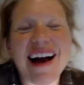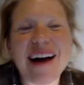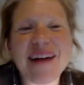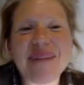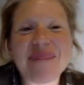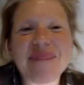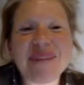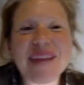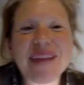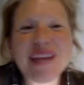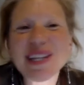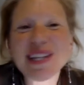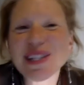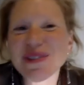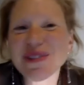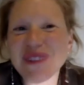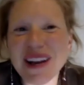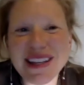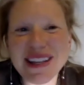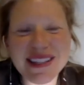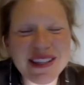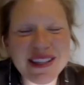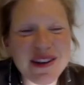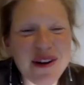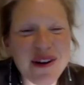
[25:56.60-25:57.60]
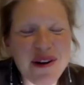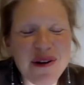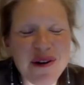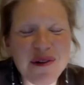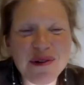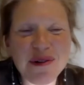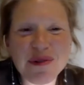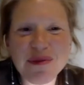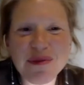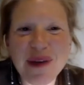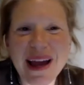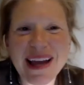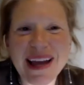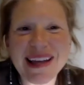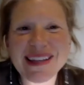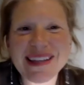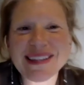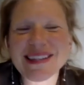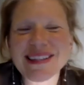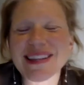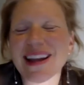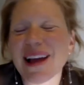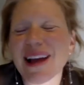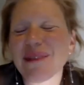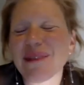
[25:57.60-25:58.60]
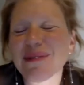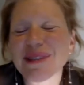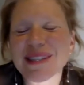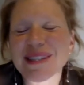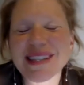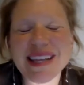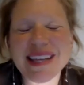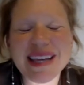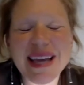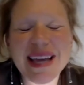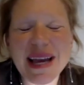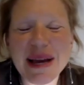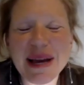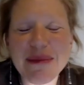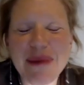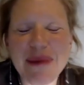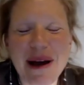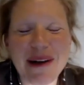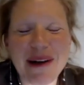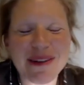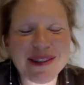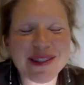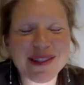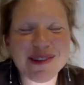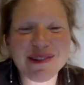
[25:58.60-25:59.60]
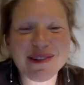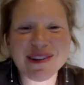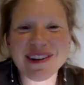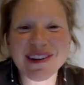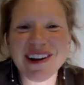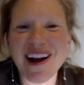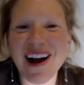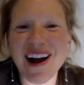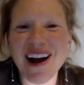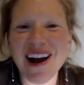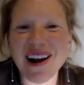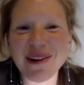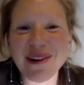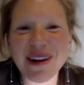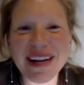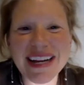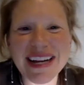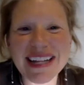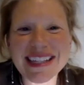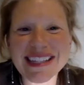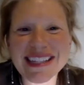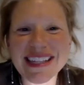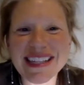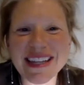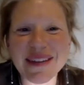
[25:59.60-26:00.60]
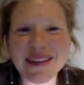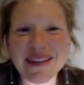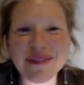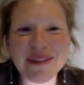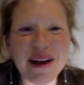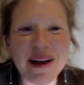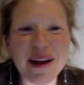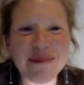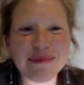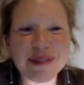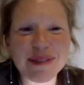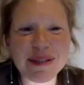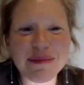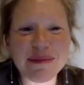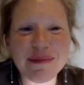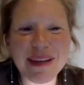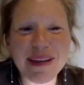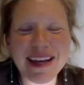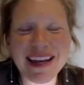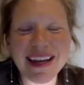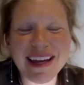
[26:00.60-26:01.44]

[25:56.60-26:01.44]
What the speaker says: each of us in our own ways. And I was thinking about certain congregants that have come to me